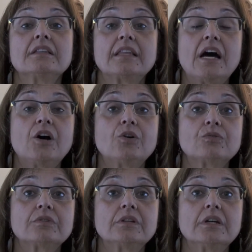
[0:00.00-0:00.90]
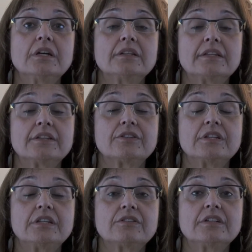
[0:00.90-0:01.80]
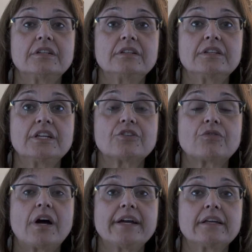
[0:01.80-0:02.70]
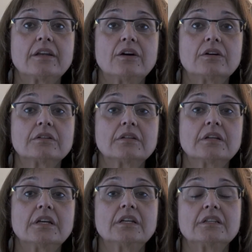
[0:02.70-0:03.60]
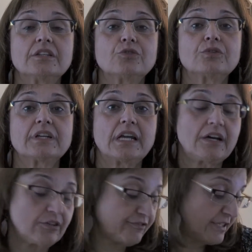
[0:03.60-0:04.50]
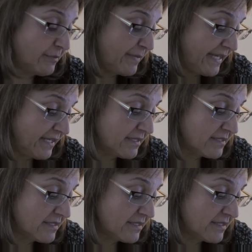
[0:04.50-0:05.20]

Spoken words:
down, they're teary, they cry a lot, they don't get out of their bed.